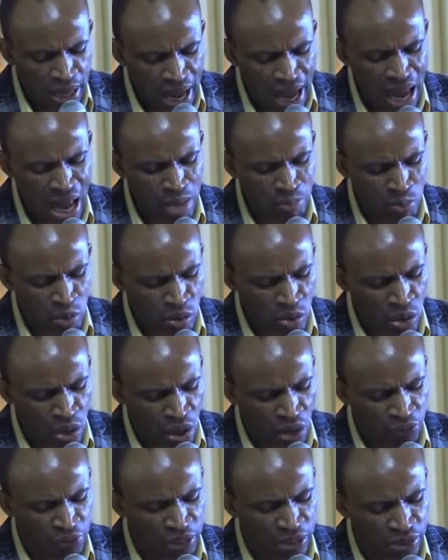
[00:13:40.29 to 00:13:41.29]
the
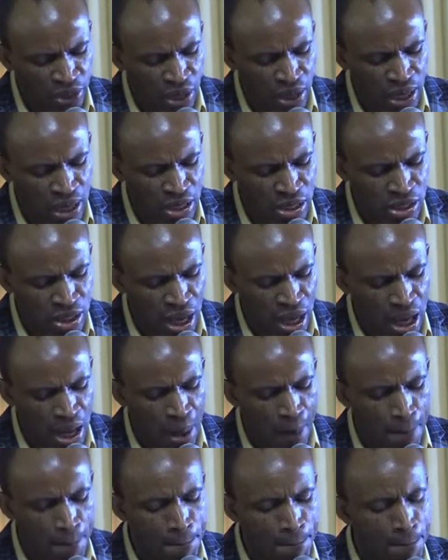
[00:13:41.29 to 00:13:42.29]
names of the
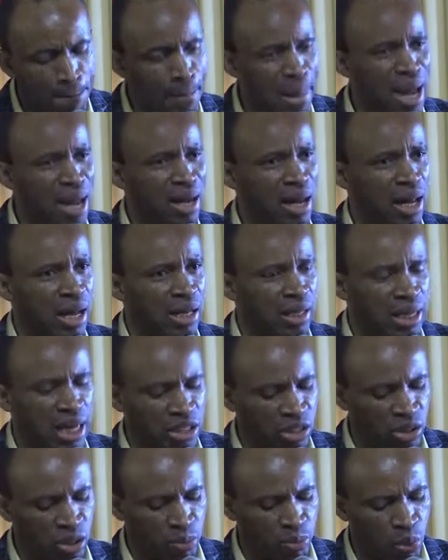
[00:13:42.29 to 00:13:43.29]
daughters are
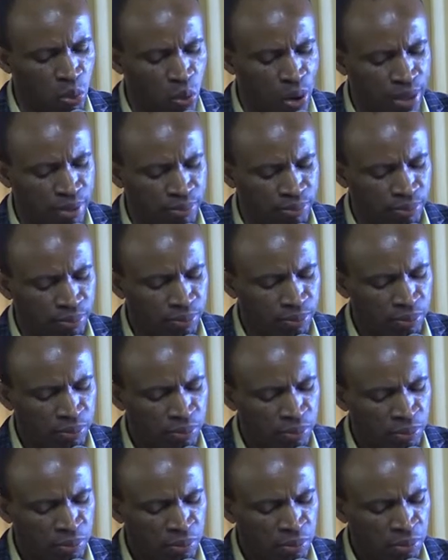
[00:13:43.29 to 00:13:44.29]
Mahlah, that's number one.
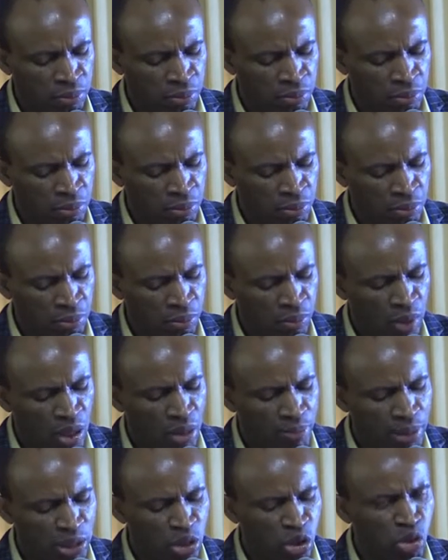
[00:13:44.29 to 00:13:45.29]

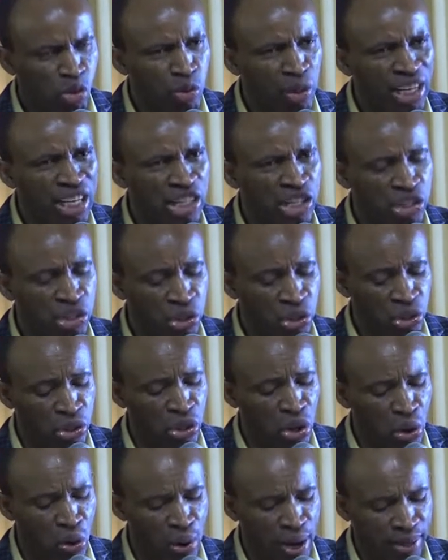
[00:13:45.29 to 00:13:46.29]
Number two is
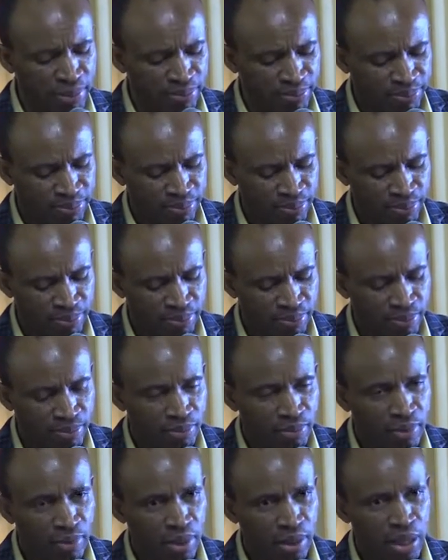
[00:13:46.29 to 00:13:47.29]
Noah.
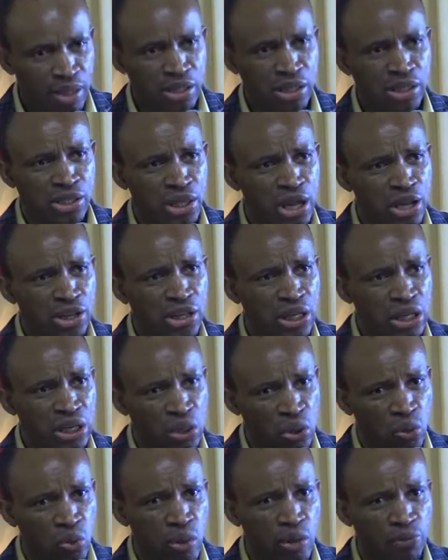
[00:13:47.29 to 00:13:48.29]
This is
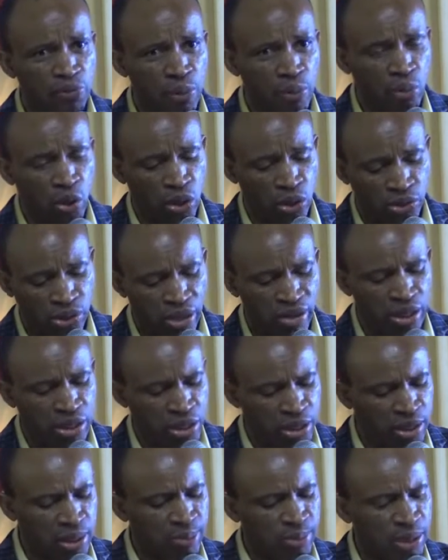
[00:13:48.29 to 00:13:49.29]
not the Noah from
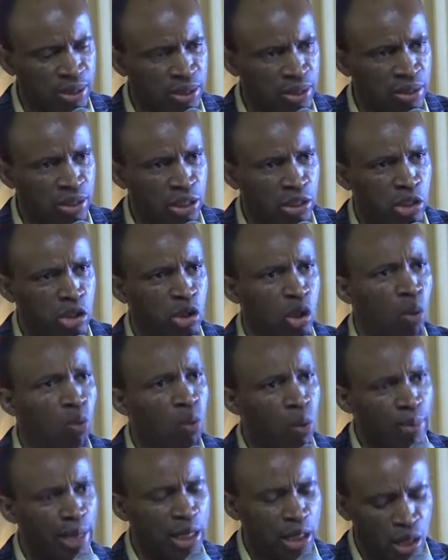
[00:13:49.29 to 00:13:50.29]
Genesis chapter 6. This
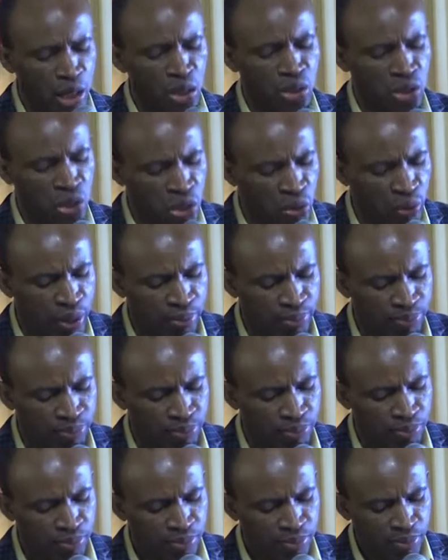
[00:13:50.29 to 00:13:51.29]
is a woman called
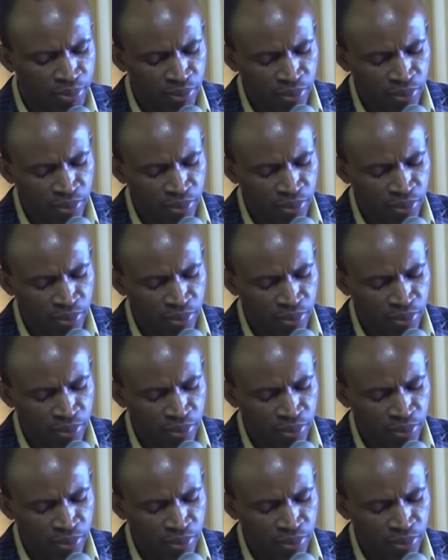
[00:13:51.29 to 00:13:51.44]
Noah.